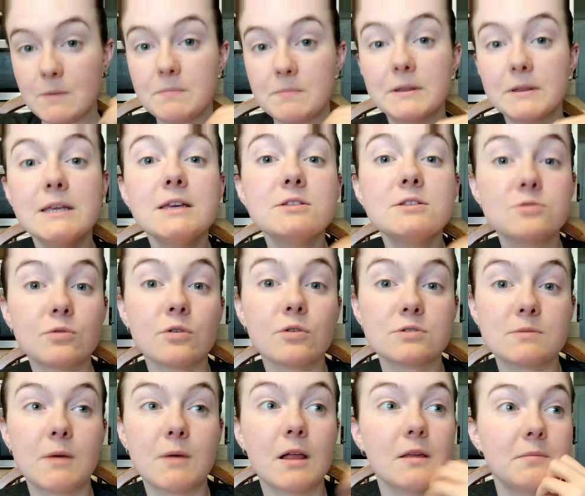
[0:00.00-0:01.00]
we please grow
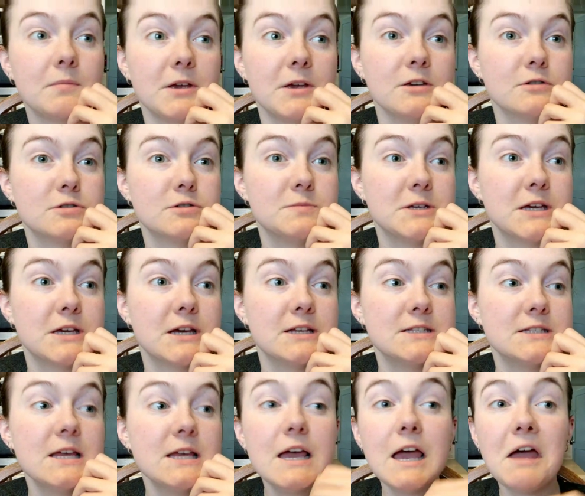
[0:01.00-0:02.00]
some jalapenos?
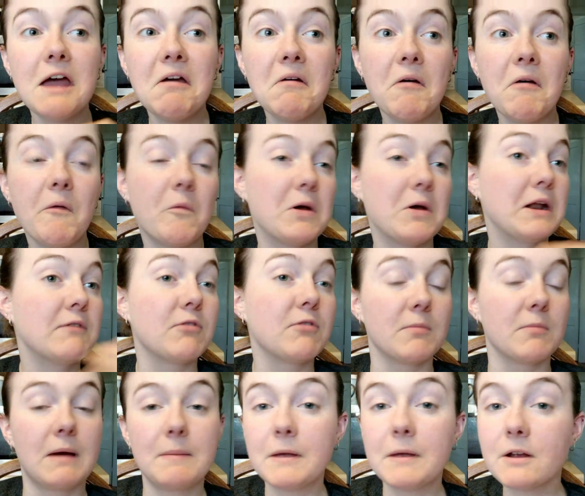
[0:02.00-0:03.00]
Because whenever
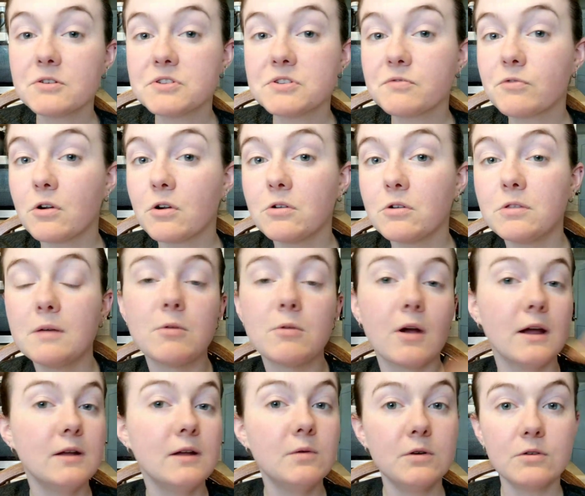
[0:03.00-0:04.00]
my parents have grown them, or
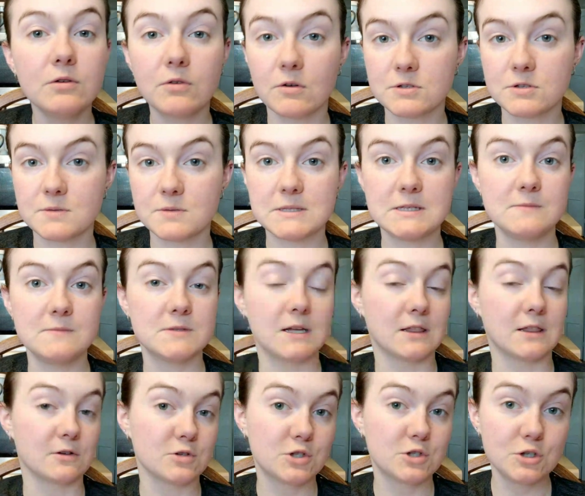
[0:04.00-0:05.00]
anyone who grows them, it seems
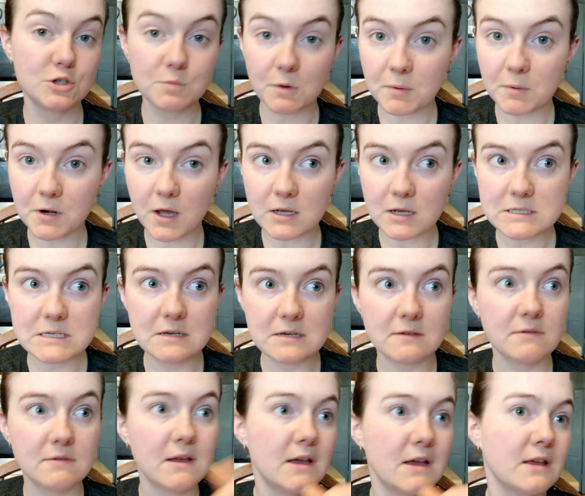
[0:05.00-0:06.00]
like they're super
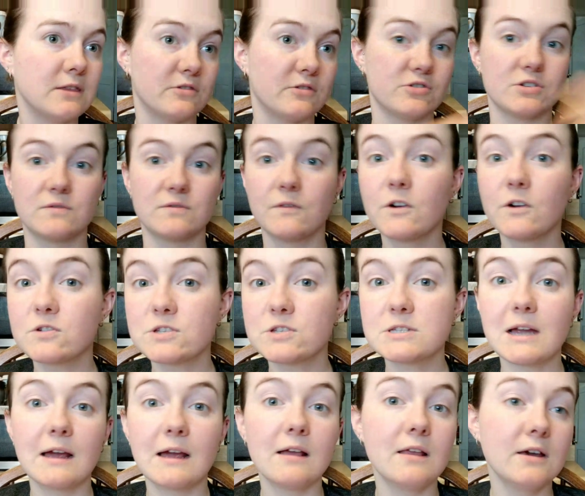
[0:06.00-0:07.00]
productive, they're just
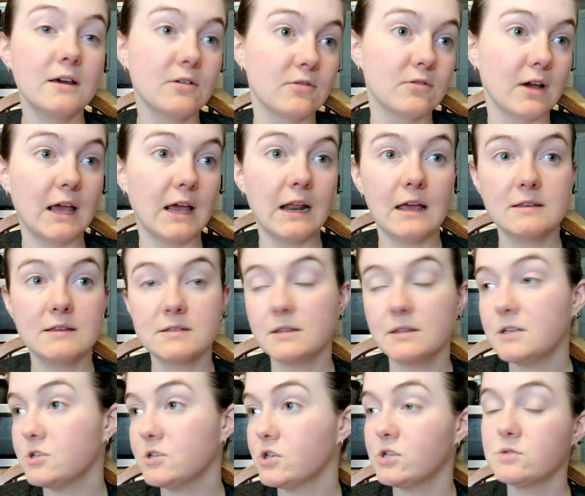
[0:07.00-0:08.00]
versatile and great and
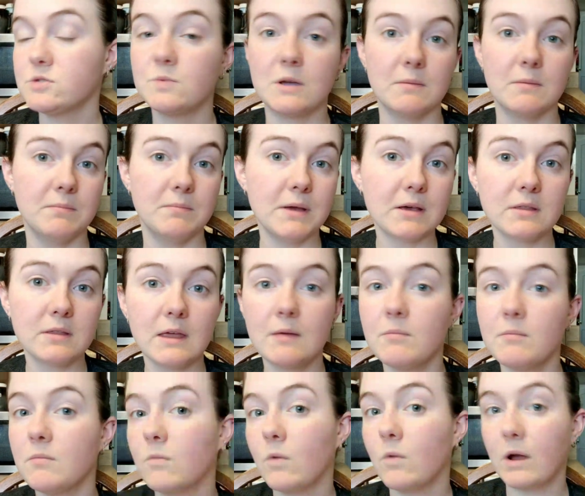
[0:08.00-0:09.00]
delicious, we can pickle
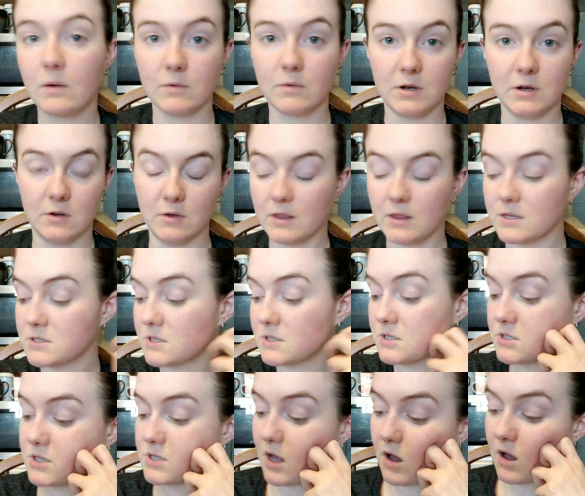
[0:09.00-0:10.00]
them, why aren't we doing this?
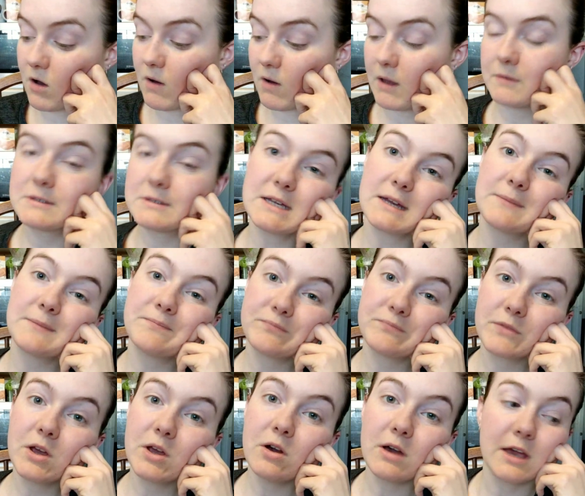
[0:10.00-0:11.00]
So I was like,
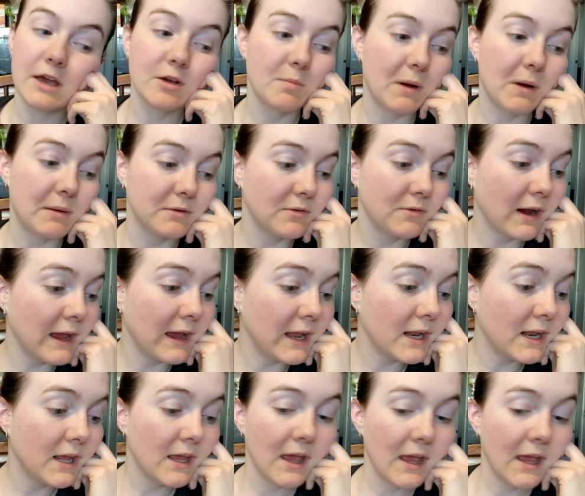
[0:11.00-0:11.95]
okay, you're probably right,